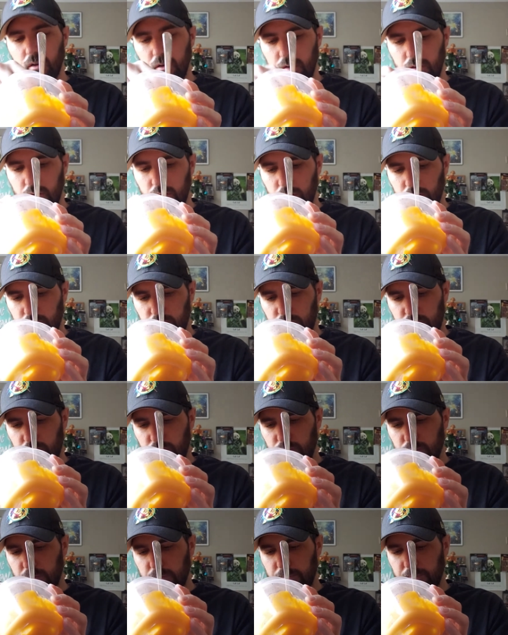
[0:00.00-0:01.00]
Oh,
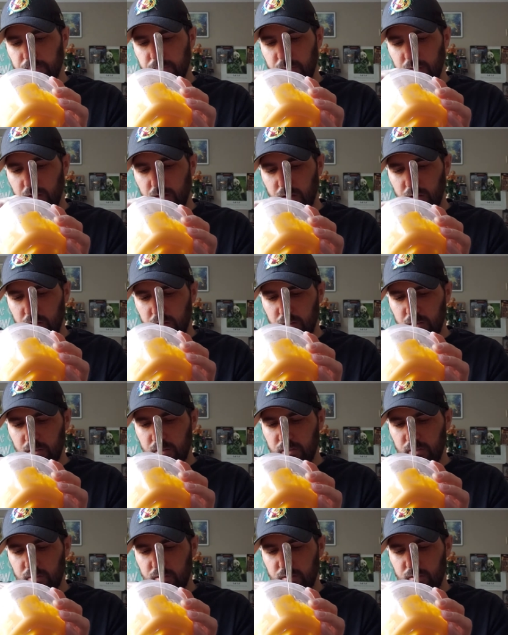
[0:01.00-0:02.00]
excuse me.
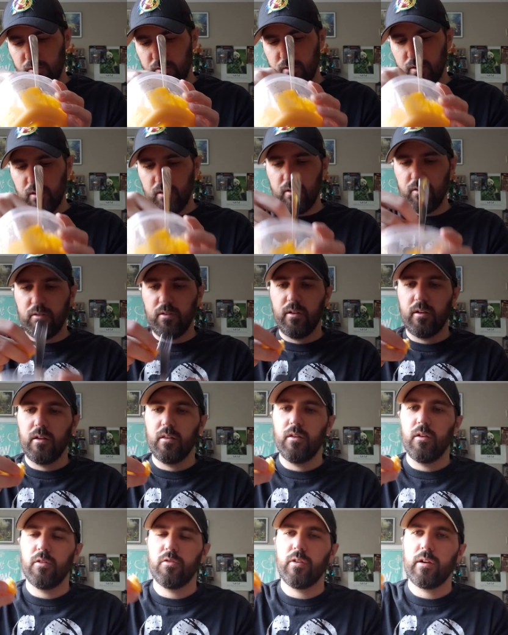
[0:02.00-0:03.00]
Let's get this thing in
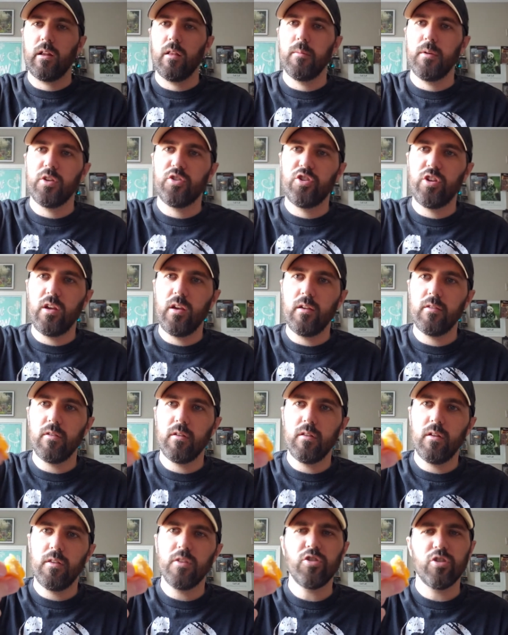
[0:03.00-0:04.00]
there. So I got a little bit of cheese on
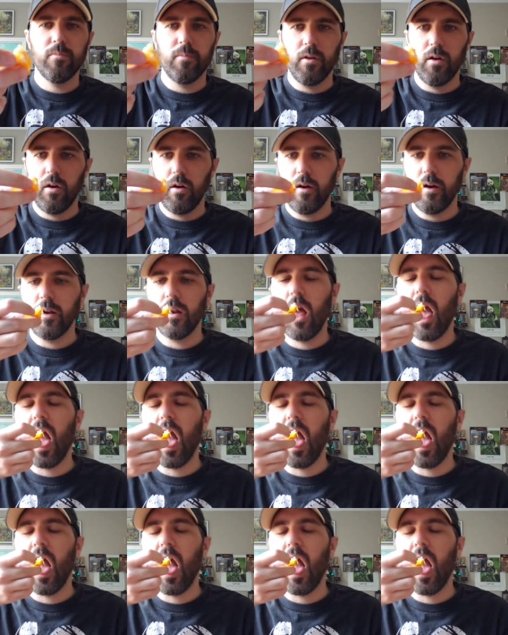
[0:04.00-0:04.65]
there. This should be all right.